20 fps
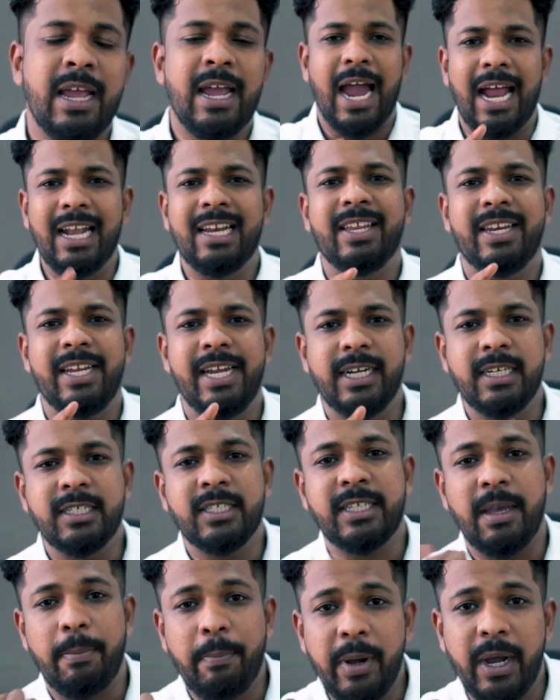I'll create a
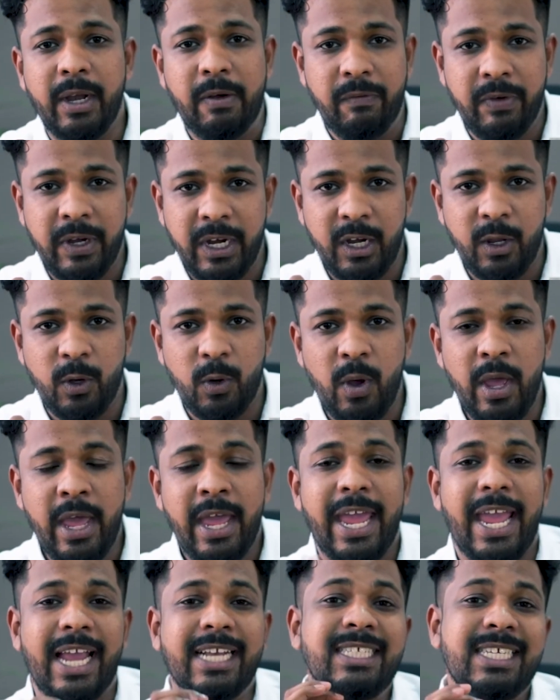separate video
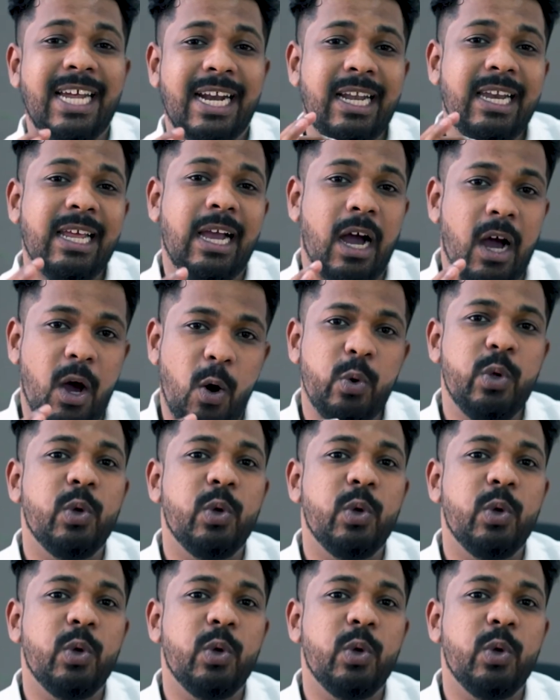exactly how